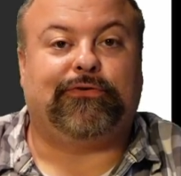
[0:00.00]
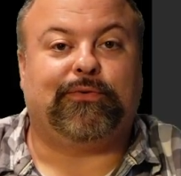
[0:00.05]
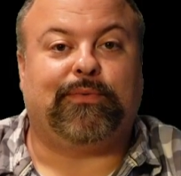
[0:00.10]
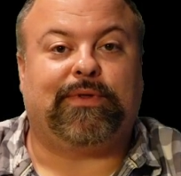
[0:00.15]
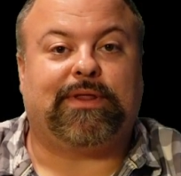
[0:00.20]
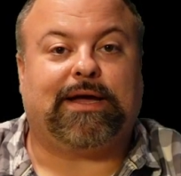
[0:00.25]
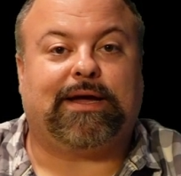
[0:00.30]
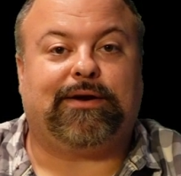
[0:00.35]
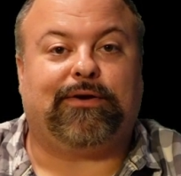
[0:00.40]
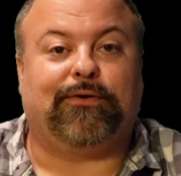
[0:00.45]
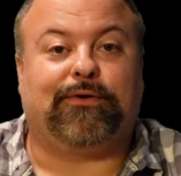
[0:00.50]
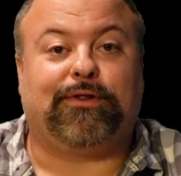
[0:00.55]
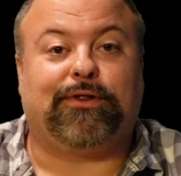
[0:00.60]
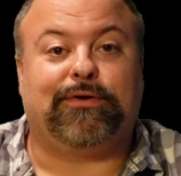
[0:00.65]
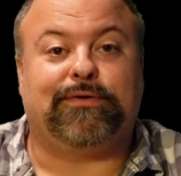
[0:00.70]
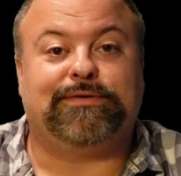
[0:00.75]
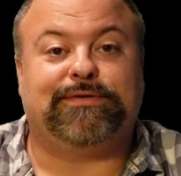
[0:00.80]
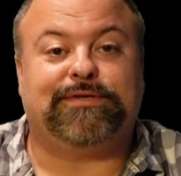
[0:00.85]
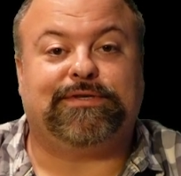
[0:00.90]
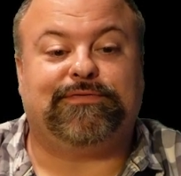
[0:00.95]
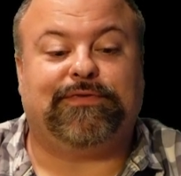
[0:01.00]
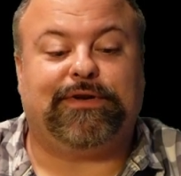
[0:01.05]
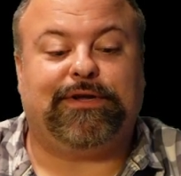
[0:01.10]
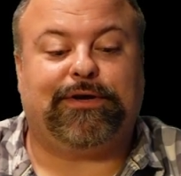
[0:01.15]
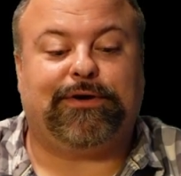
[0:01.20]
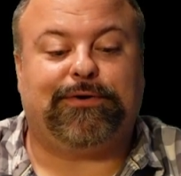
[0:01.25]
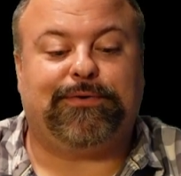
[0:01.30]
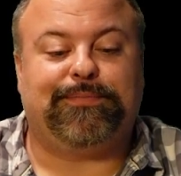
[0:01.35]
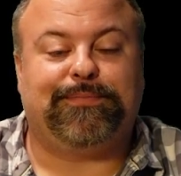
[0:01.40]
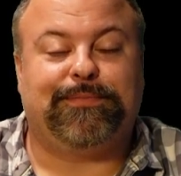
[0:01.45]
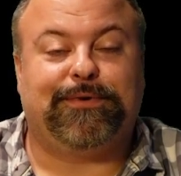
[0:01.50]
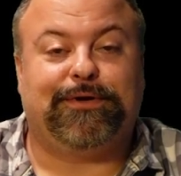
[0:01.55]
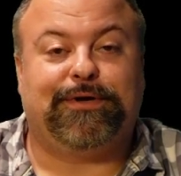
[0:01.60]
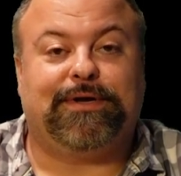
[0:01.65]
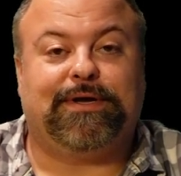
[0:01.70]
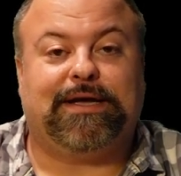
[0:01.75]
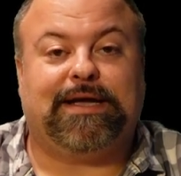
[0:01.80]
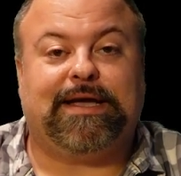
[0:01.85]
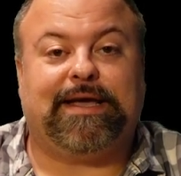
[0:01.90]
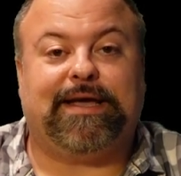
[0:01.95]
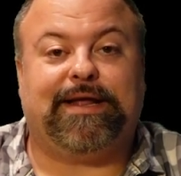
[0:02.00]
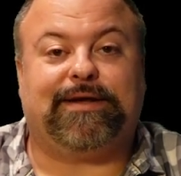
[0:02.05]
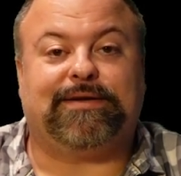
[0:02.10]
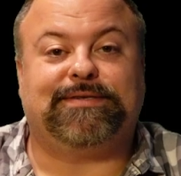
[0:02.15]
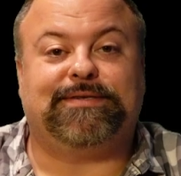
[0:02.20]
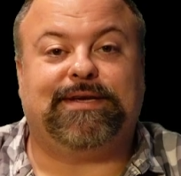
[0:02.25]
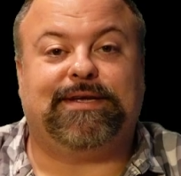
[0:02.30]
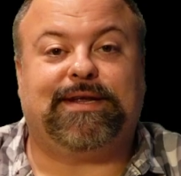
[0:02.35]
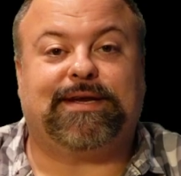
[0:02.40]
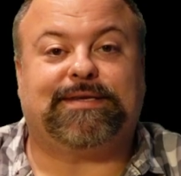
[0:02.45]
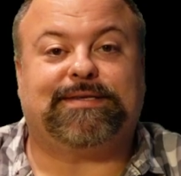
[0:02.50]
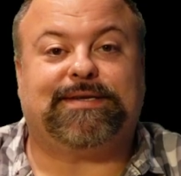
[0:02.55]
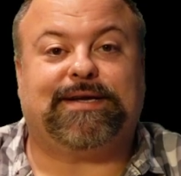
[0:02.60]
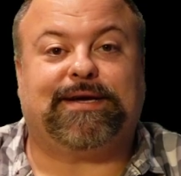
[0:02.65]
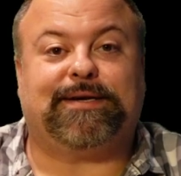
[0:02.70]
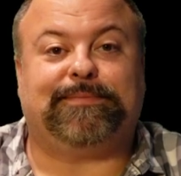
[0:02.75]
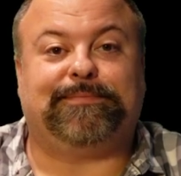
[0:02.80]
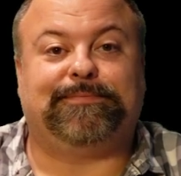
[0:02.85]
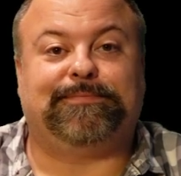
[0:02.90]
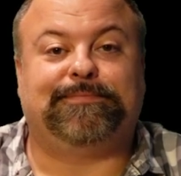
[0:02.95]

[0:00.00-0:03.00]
so with that, I'll close this video, and I'll see you next time.